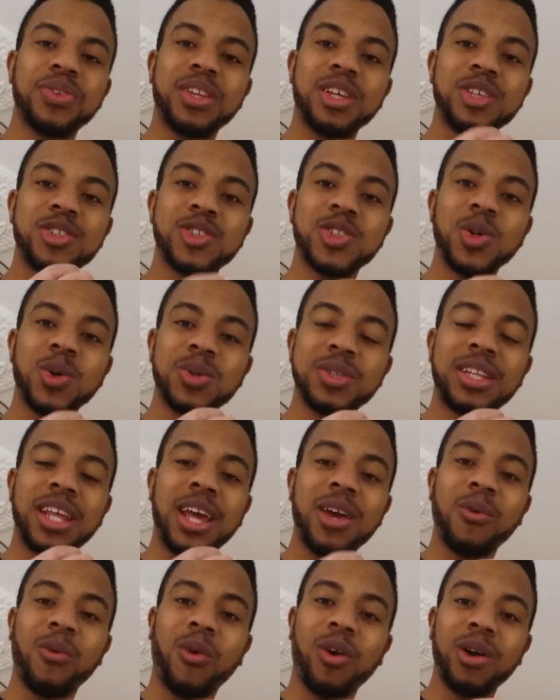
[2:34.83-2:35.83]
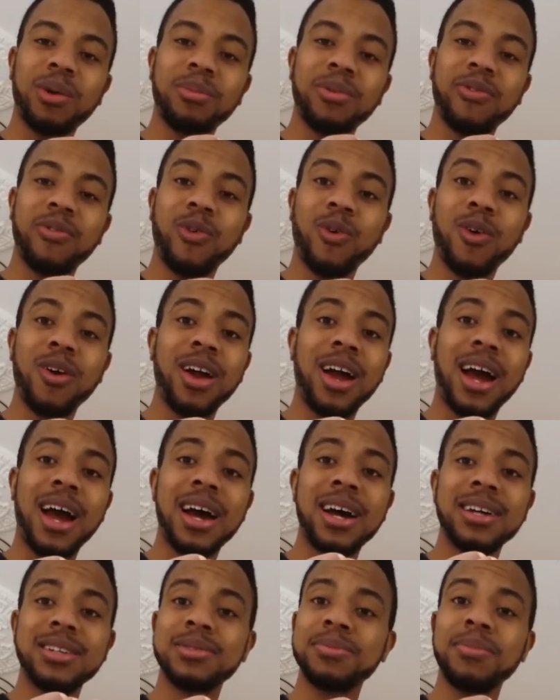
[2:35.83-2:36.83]
the soaked date water before,
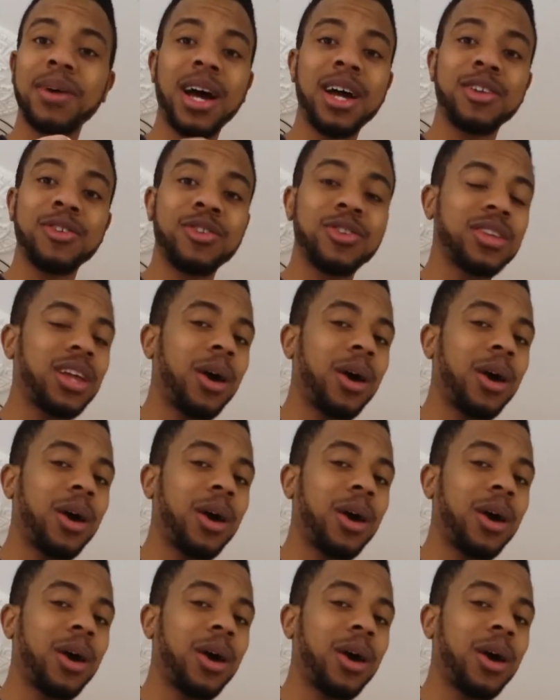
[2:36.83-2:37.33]
and man,